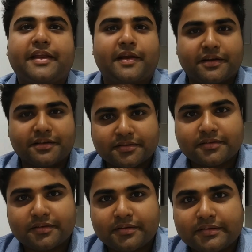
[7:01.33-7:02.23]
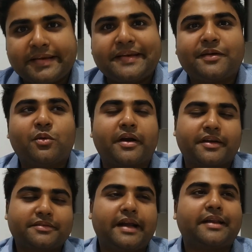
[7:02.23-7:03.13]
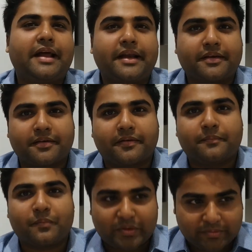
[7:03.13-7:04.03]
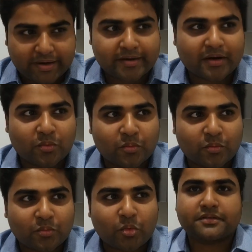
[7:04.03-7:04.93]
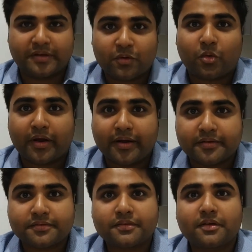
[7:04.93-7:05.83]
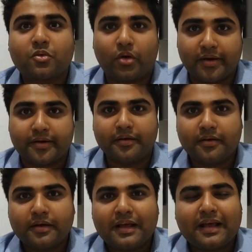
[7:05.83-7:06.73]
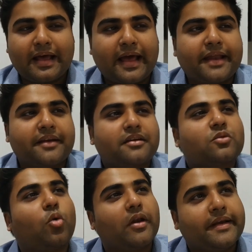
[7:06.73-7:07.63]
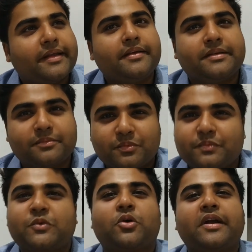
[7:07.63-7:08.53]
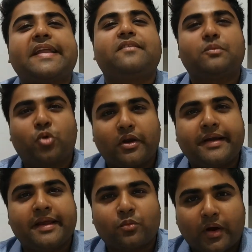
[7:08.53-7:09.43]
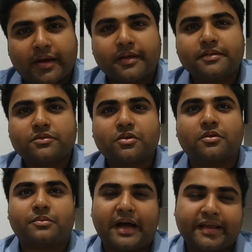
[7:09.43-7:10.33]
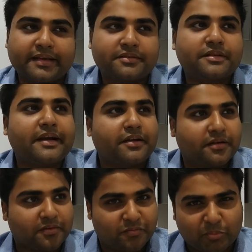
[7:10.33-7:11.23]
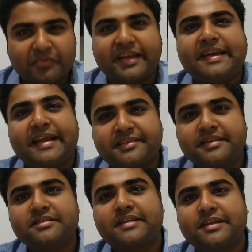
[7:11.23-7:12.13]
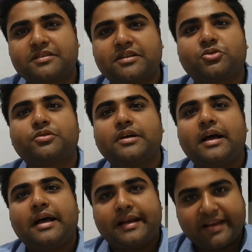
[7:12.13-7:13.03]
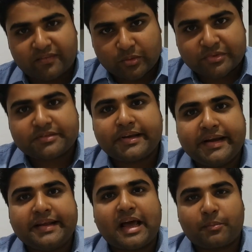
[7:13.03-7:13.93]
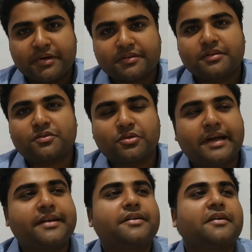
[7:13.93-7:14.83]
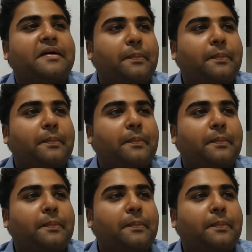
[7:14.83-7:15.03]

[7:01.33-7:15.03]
in English. They need to understand that right now what is required is quality, and quality, you cannot develop quality in one day. So I guess that from a very nascent stage they should develop this reading habits, so that